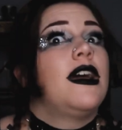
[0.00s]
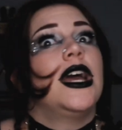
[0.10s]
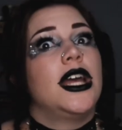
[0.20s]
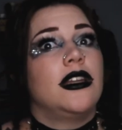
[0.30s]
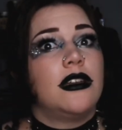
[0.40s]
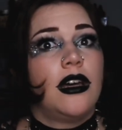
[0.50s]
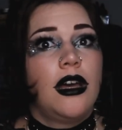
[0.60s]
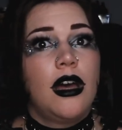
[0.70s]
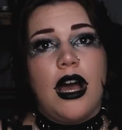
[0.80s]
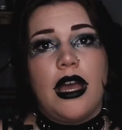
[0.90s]
and
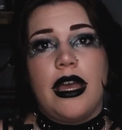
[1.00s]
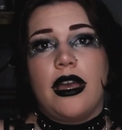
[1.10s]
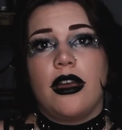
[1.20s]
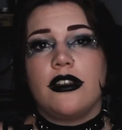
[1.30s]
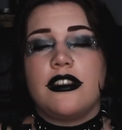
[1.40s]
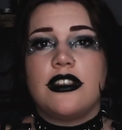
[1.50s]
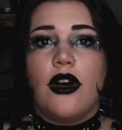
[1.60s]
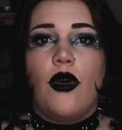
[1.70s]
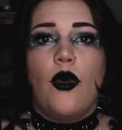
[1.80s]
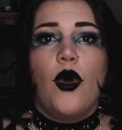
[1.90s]
I
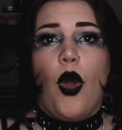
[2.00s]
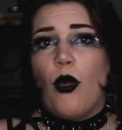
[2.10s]
don't